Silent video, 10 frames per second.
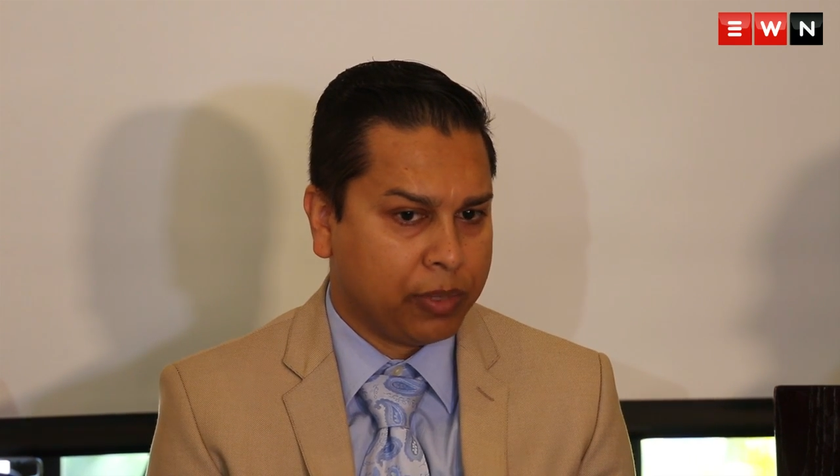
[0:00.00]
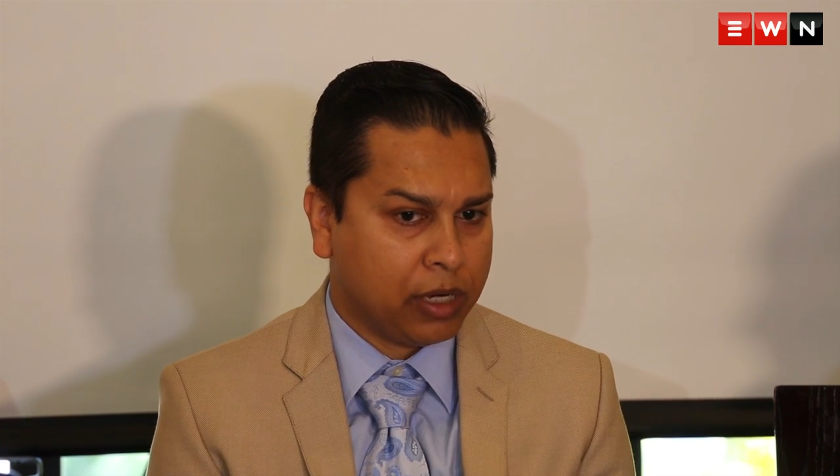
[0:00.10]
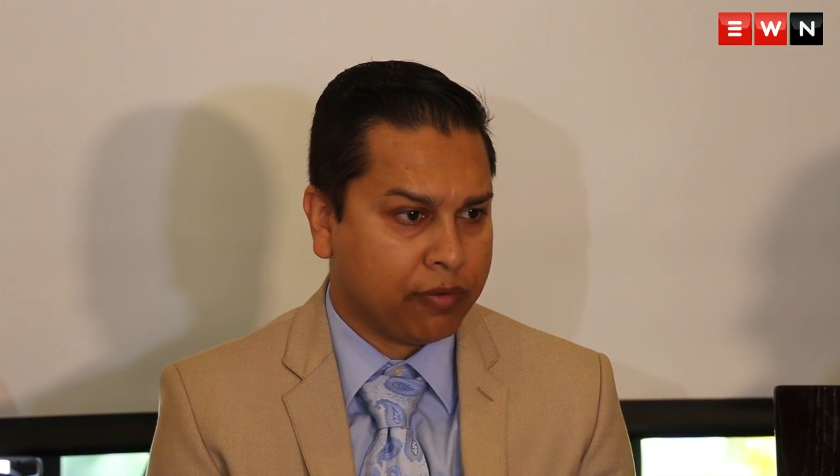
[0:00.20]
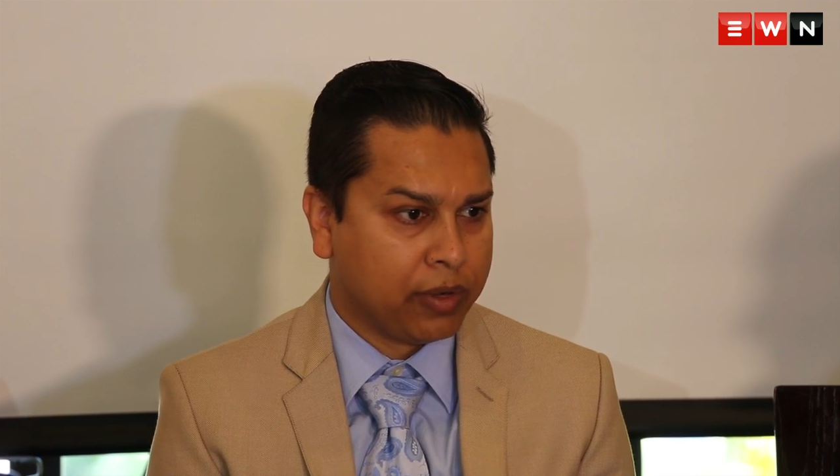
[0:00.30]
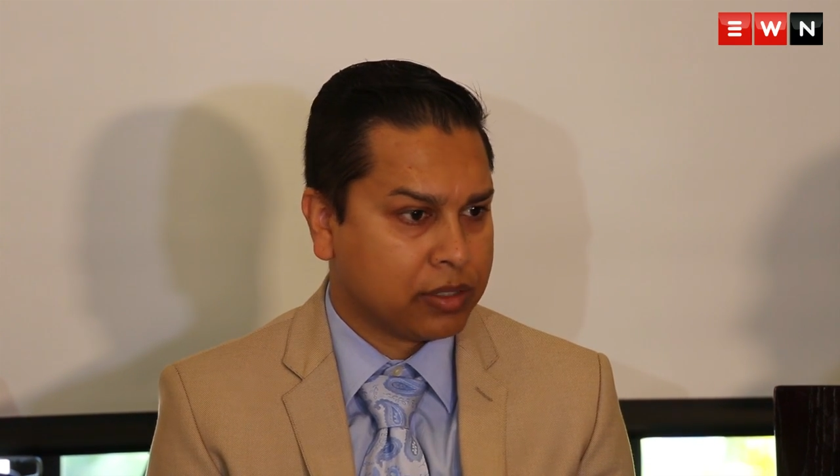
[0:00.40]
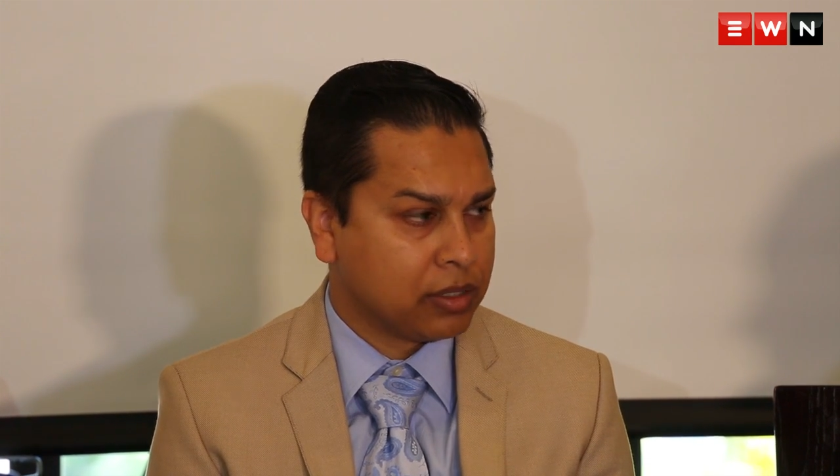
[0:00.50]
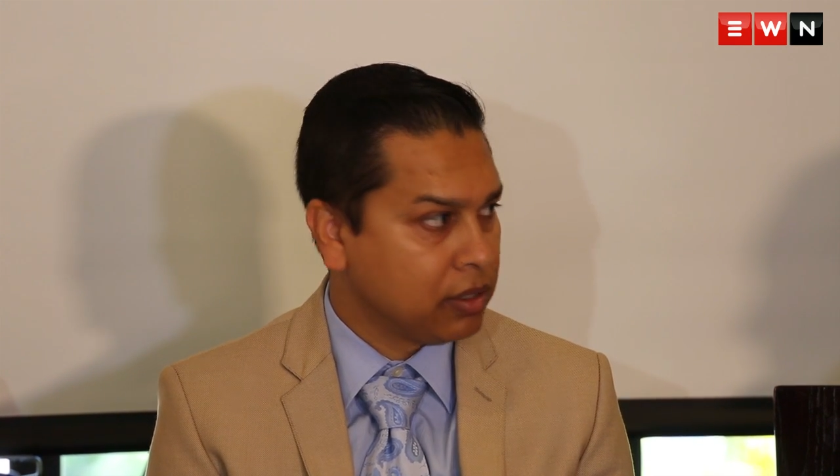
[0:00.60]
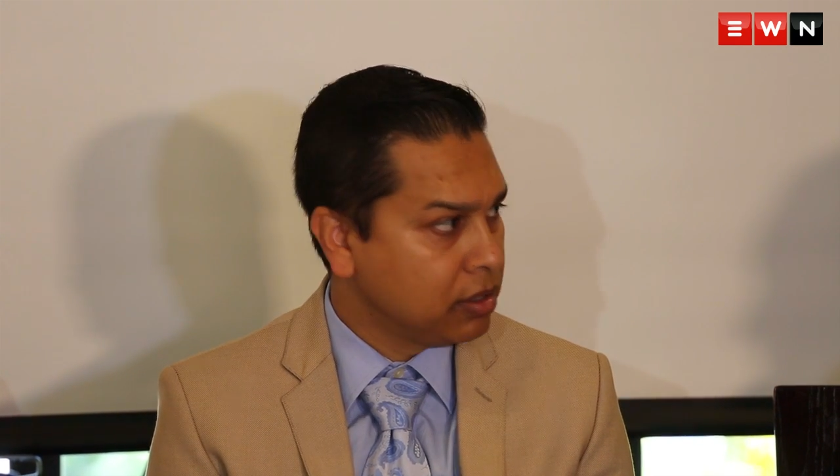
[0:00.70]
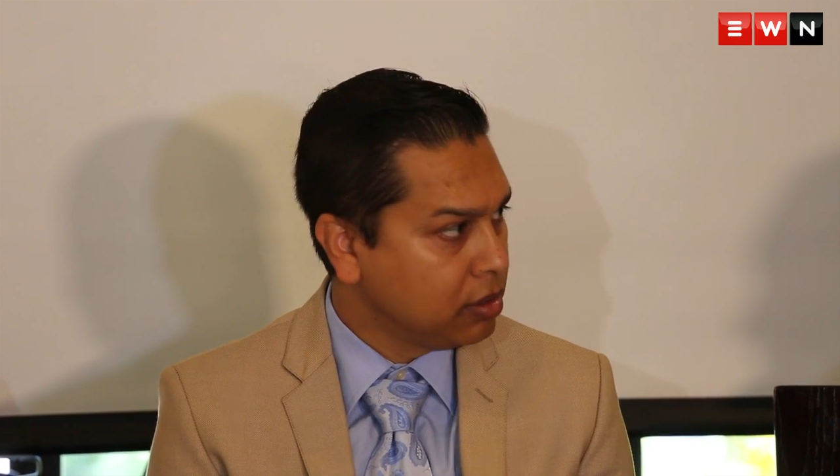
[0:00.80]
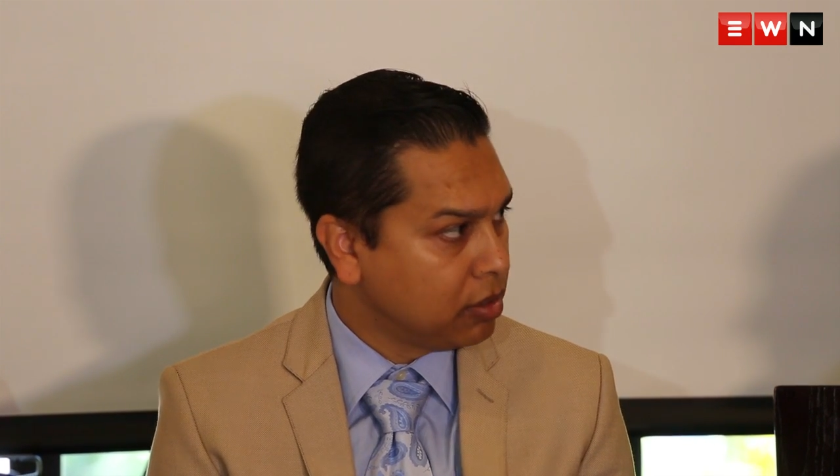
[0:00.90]
Peter Fester
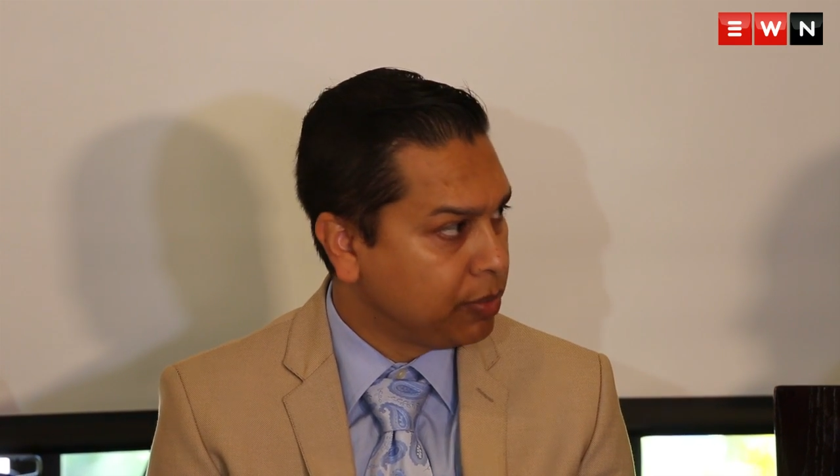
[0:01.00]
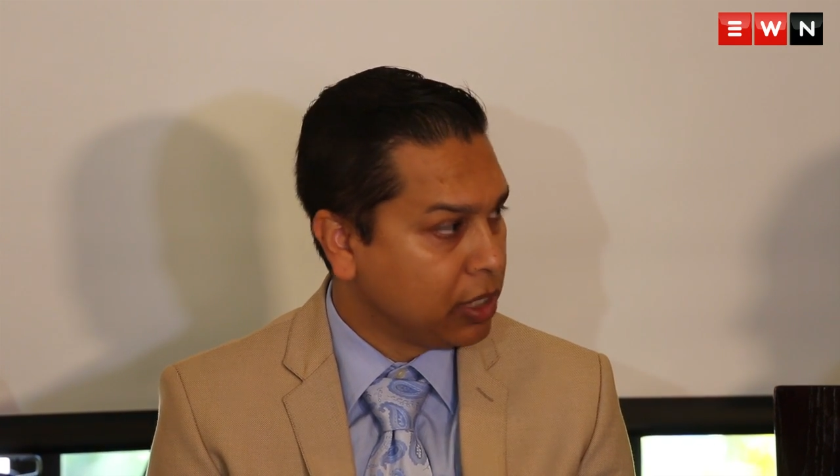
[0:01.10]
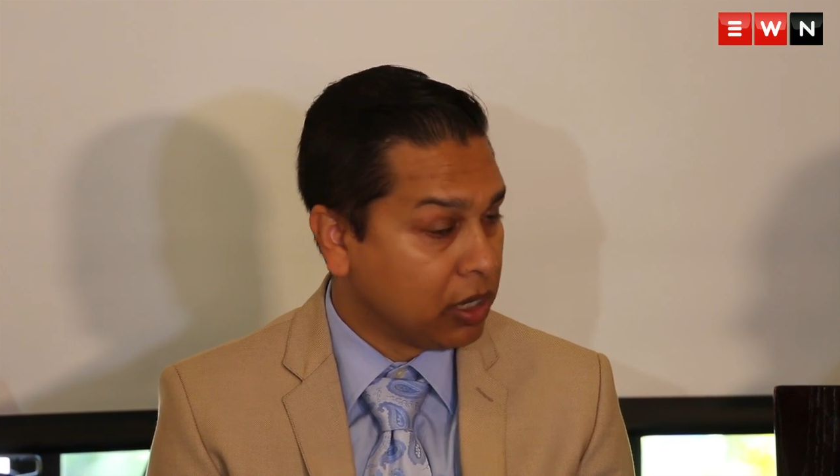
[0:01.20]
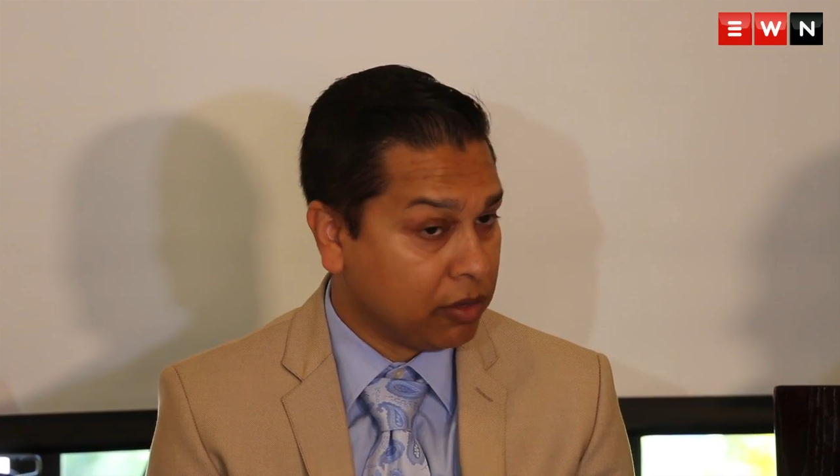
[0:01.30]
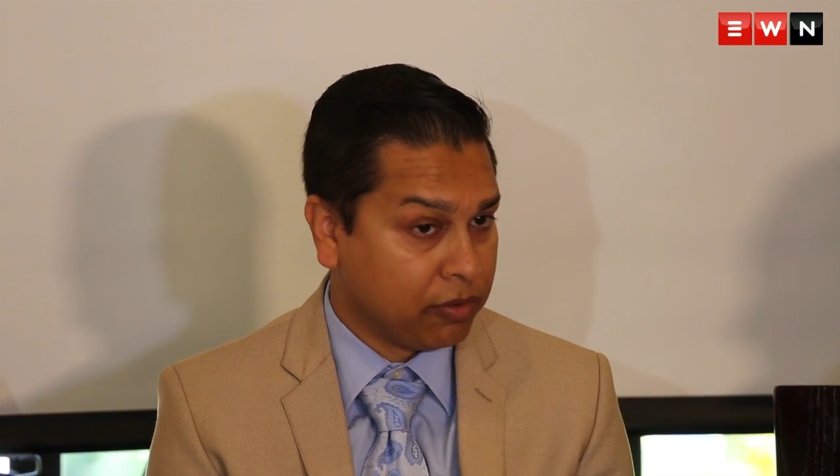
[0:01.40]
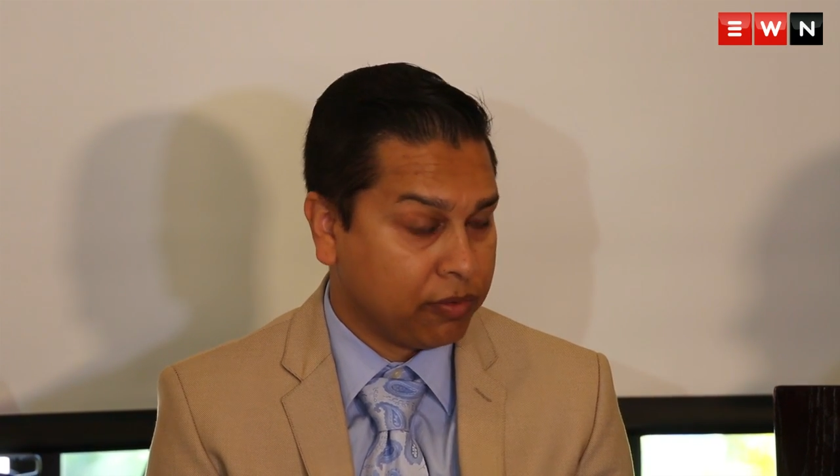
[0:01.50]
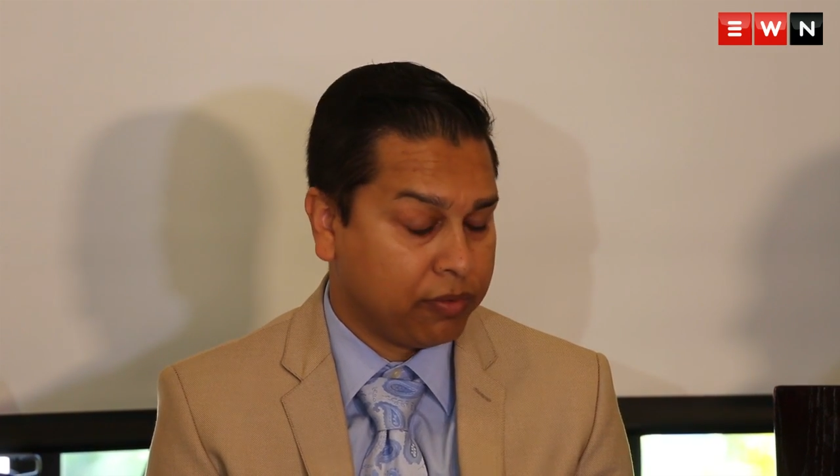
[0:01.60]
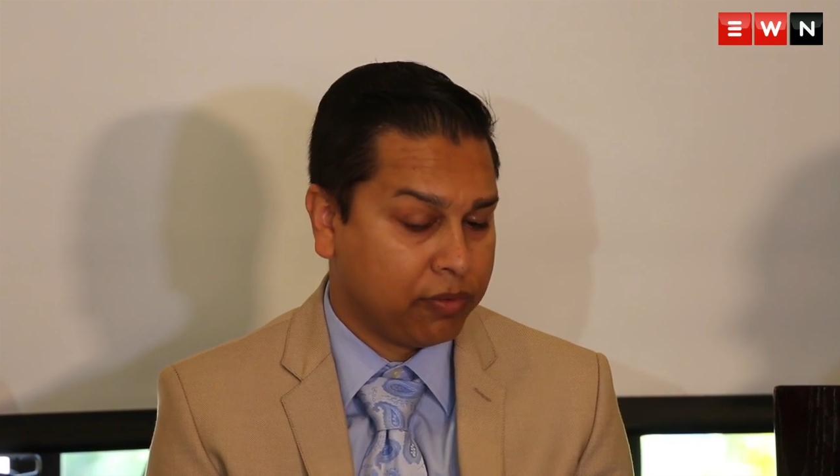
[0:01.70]
on behalf of